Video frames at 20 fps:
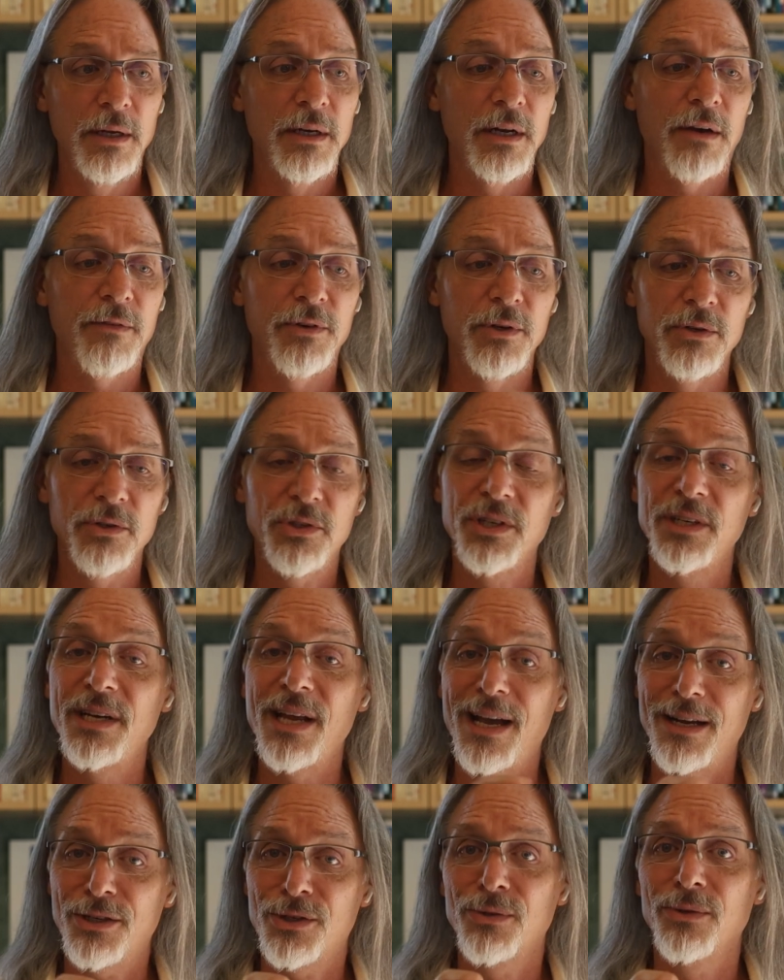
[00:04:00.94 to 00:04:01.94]
Now, if you're using
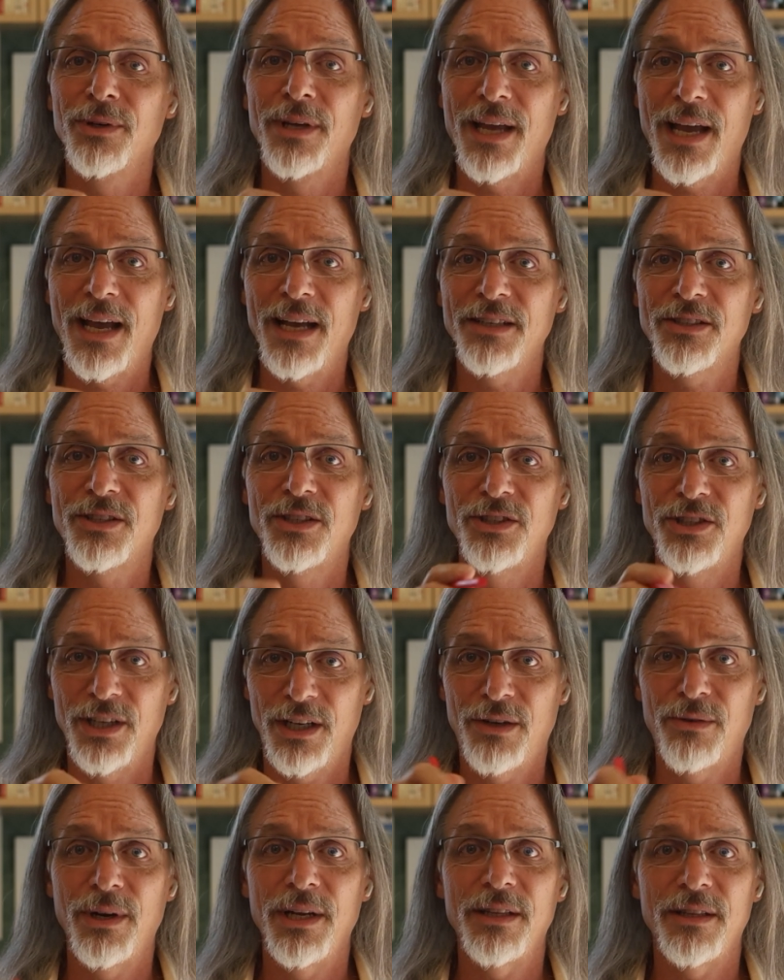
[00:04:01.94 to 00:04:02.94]
natural gas to
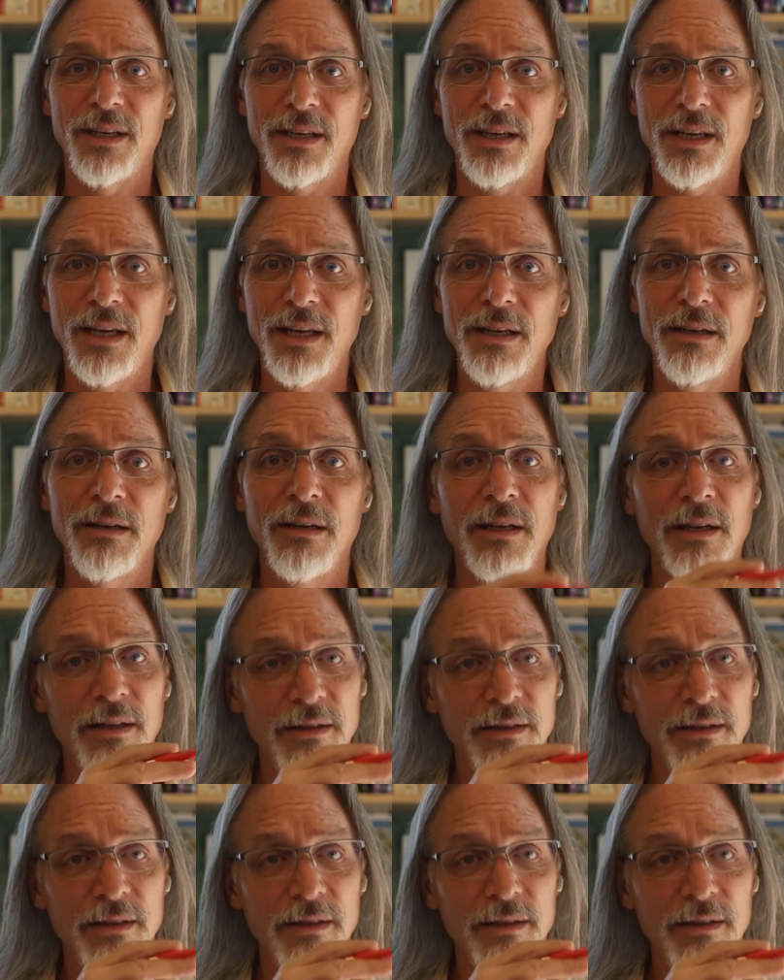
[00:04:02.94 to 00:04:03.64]
generate the heat,